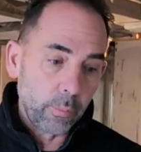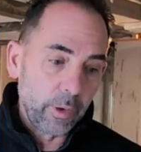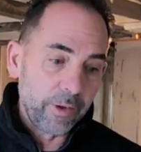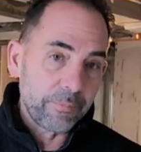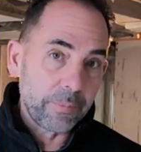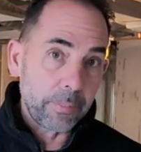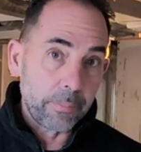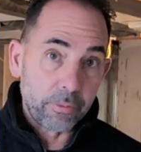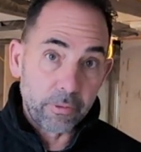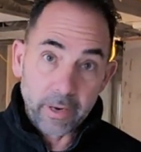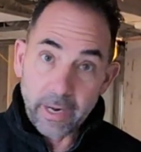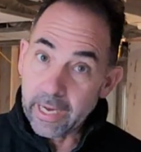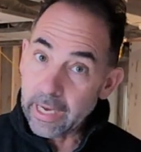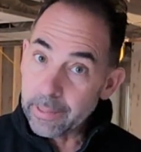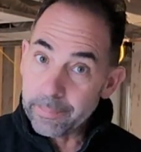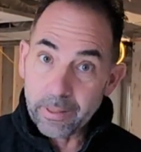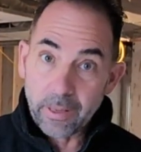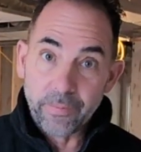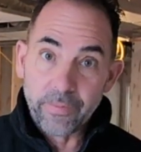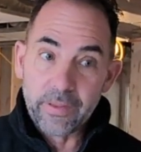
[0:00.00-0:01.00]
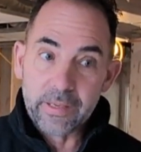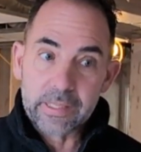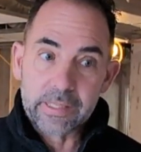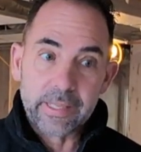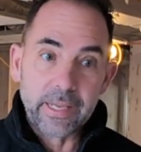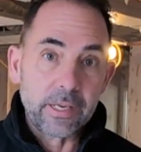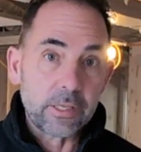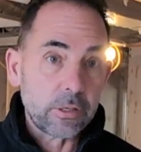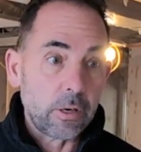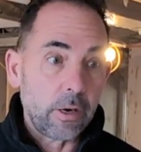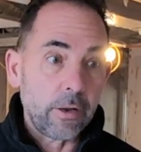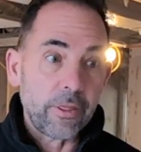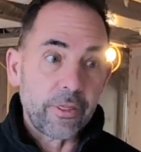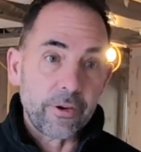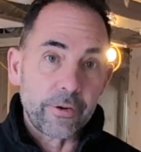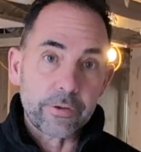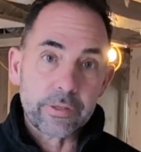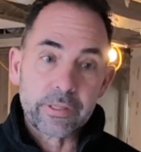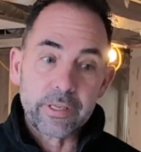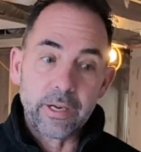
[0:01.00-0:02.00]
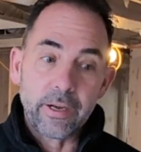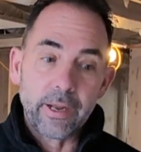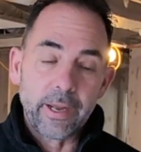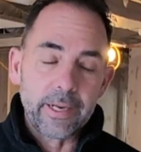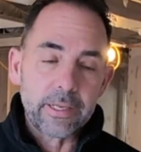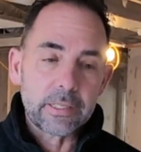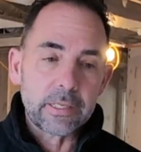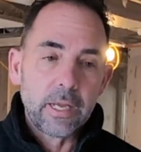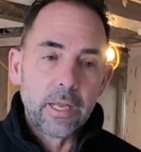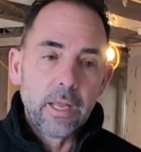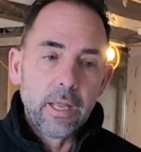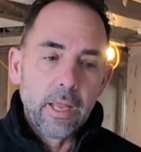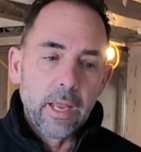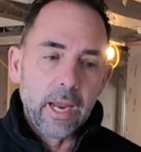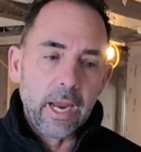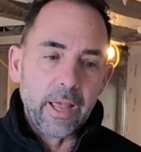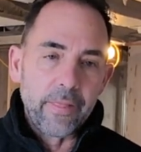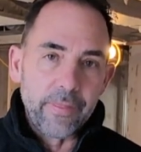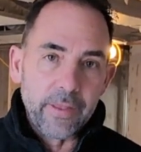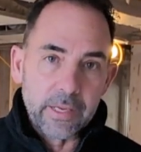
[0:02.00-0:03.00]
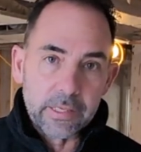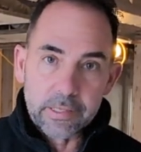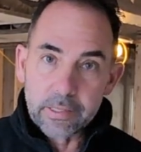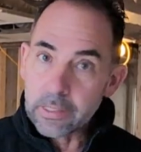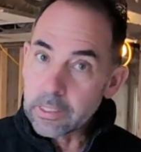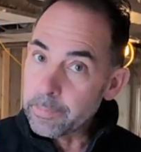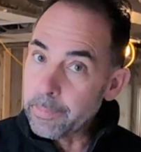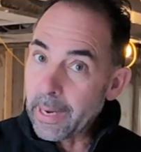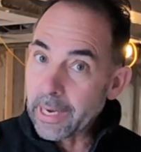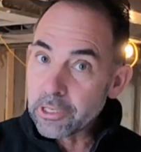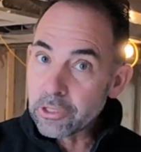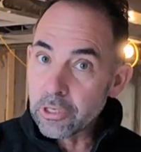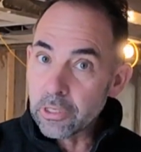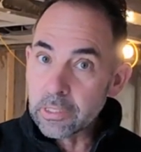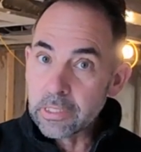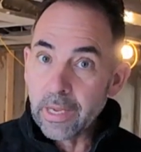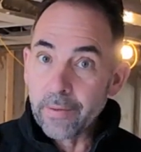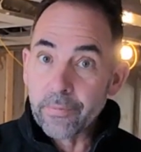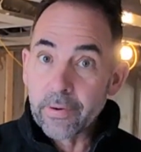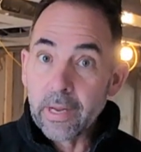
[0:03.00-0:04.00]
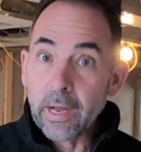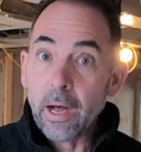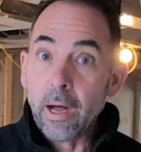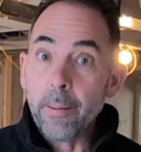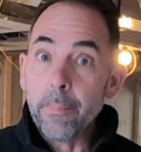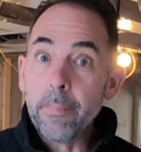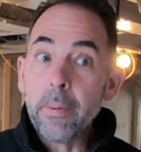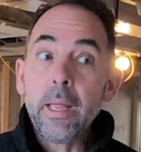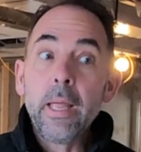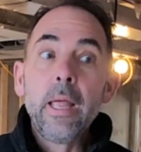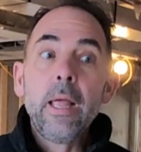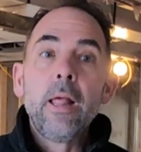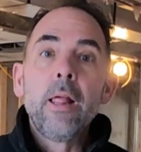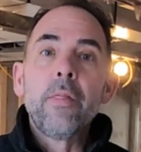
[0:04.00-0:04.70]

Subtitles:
We've been praying about these things on Thursday nights, and these inspections have come.